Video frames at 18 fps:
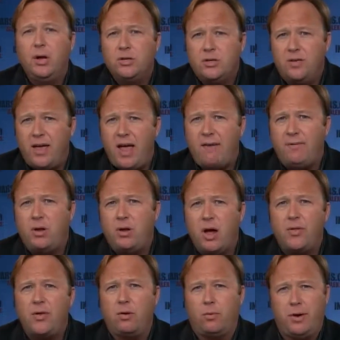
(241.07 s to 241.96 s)
So they have
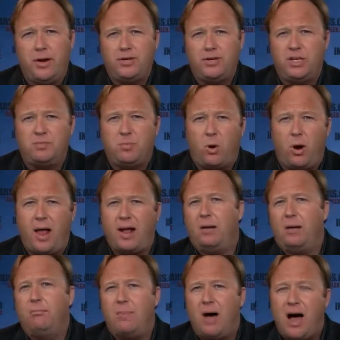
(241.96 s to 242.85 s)
another reason. It's more
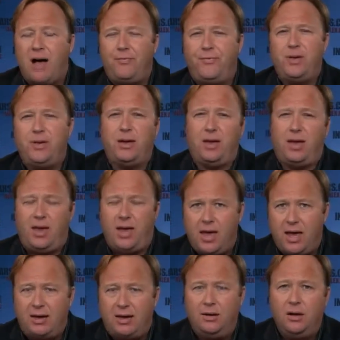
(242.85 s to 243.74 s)
like a mafia
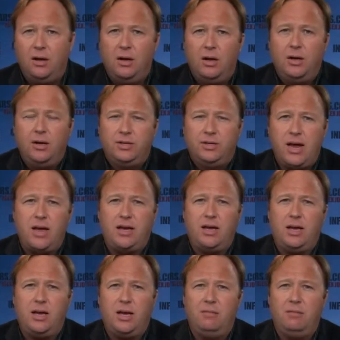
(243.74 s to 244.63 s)
hit
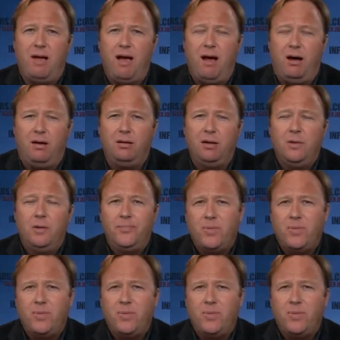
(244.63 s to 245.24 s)
taking him out.